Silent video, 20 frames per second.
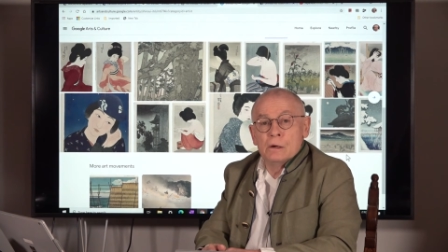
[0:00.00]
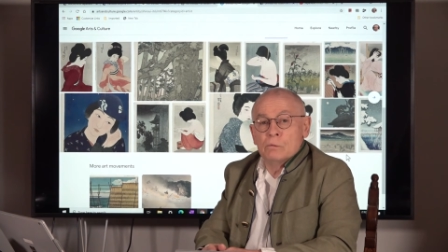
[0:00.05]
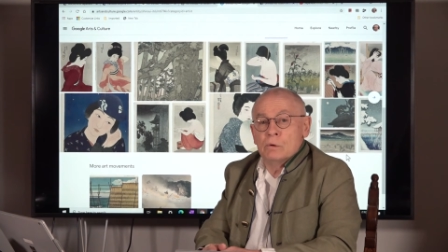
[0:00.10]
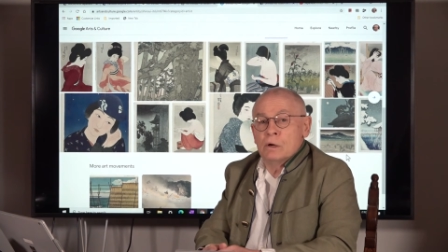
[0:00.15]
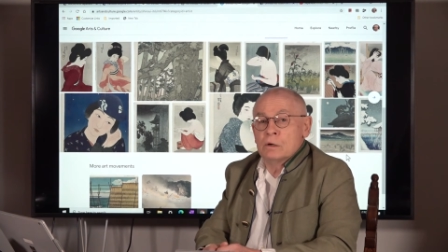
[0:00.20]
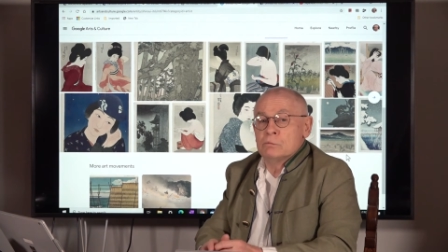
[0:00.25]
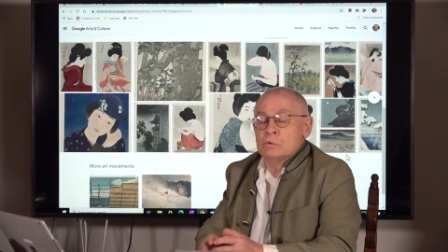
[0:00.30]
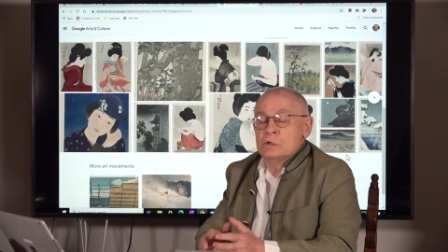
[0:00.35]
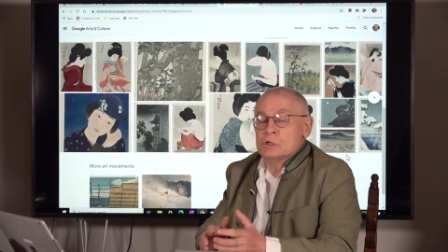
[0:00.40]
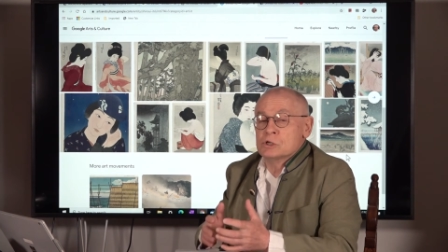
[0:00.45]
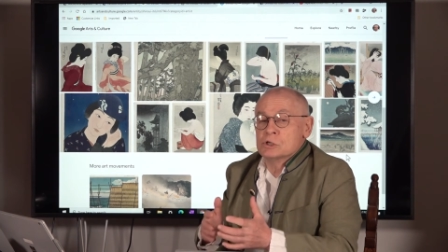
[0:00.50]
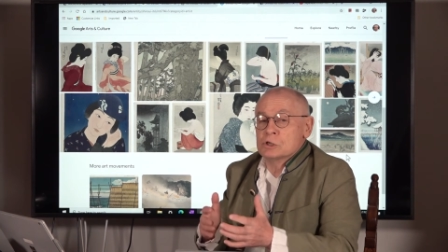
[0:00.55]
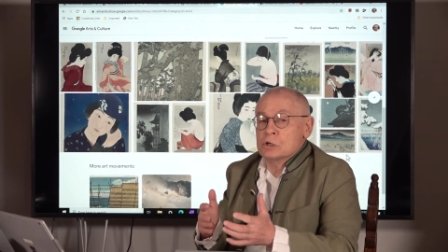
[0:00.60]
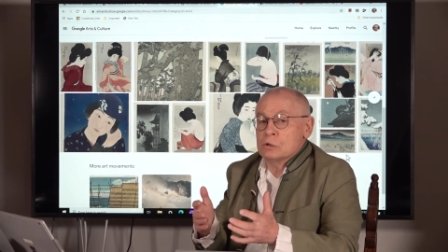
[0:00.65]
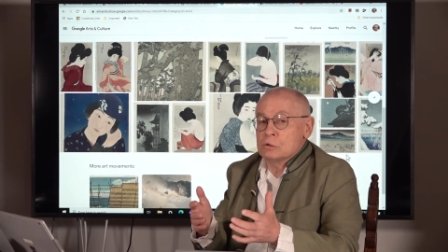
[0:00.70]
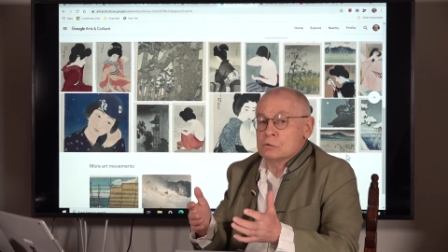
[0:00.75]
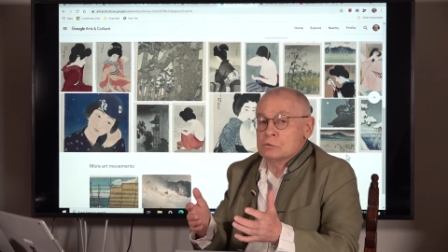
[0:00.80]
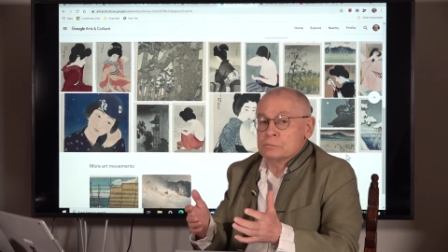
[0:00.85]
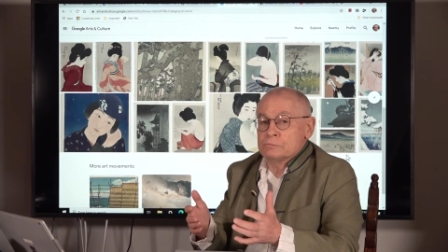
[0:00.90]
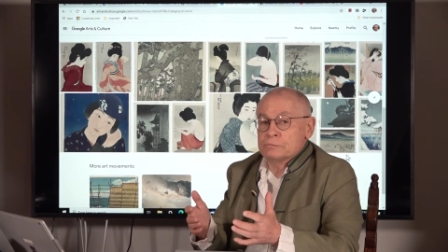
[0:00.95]
Well, we
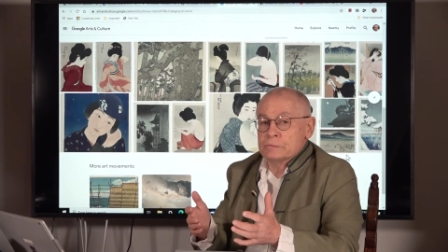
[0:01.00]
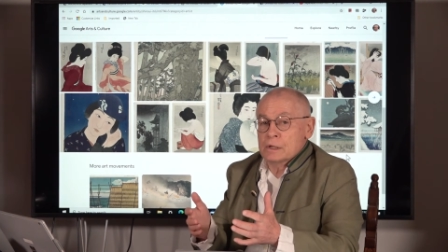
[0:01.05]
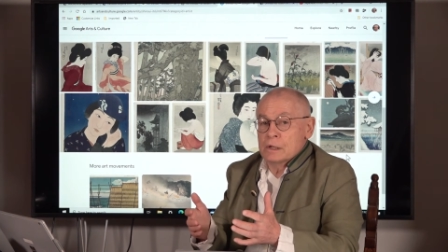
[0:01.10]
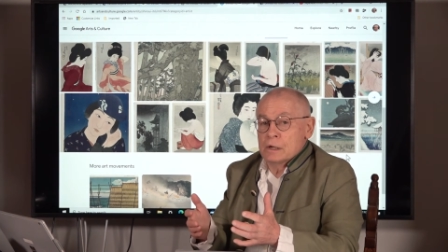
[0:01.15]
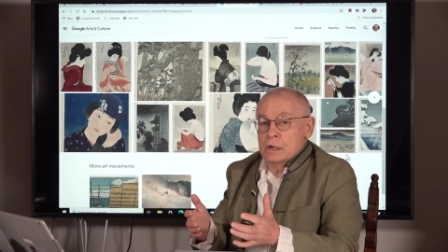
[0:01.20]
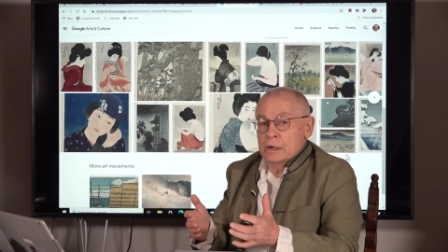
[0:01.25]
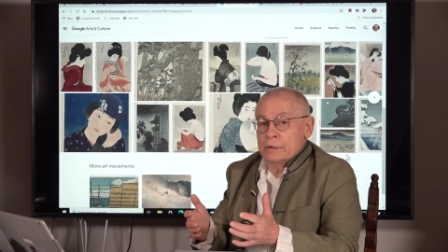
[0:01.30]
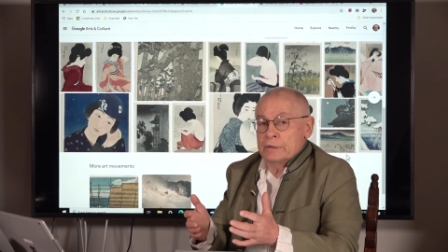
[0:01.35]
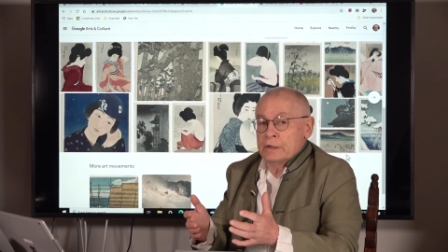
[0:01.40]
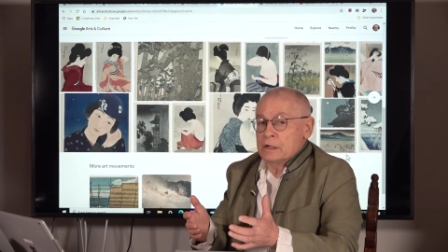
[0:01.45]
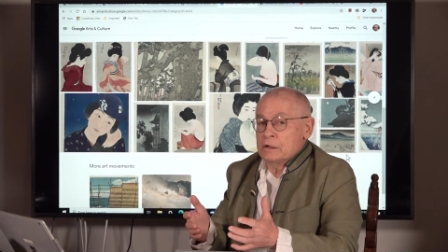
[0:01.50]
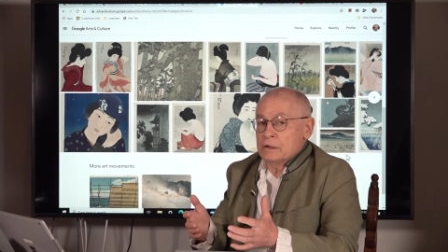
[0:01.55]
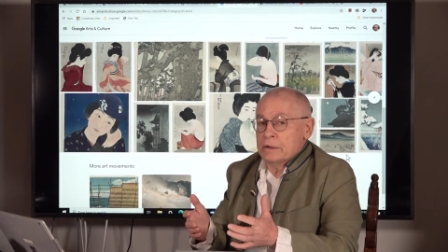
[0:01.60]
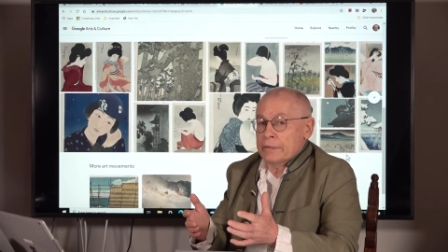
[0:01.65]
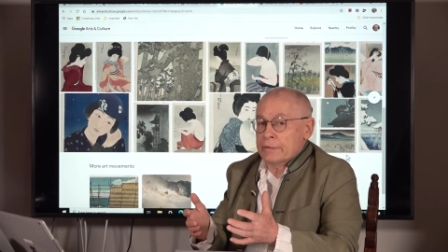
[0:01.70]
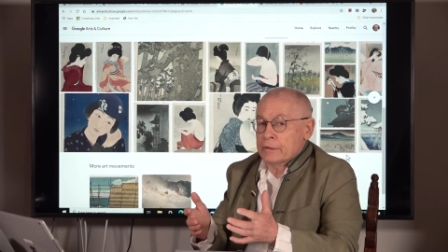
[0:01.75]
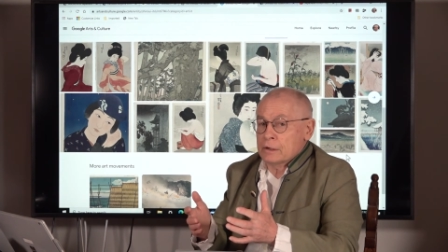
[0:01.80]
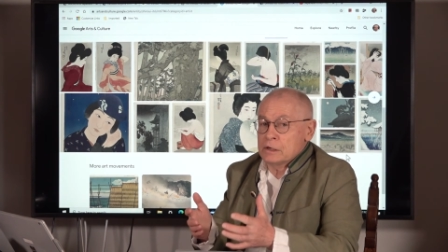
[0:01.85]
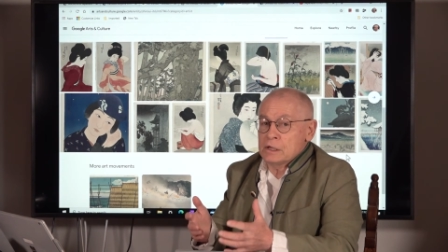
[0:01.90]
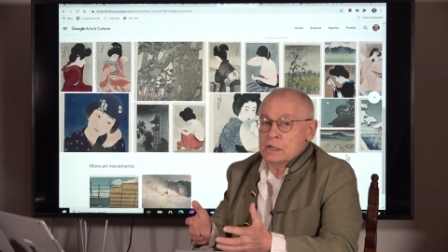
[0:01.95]
show, I think,
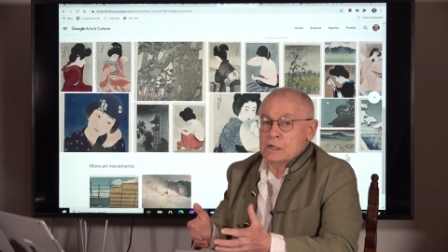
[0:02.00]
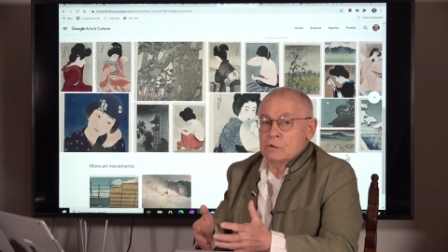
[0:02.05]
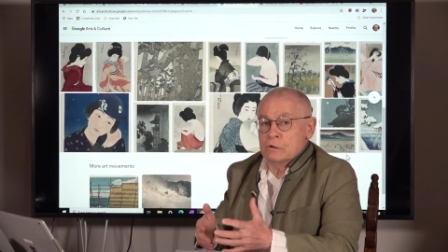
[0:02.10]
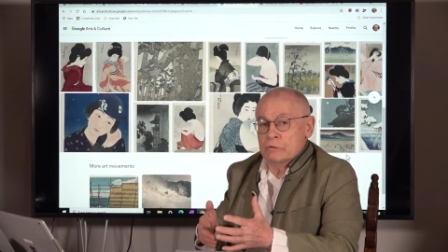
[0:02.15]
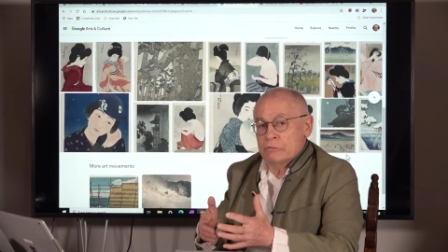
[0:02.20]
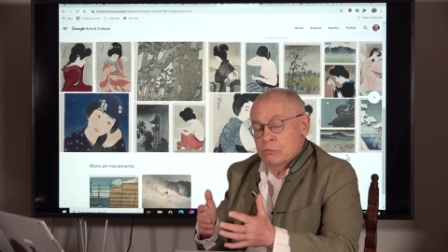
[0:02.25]
three or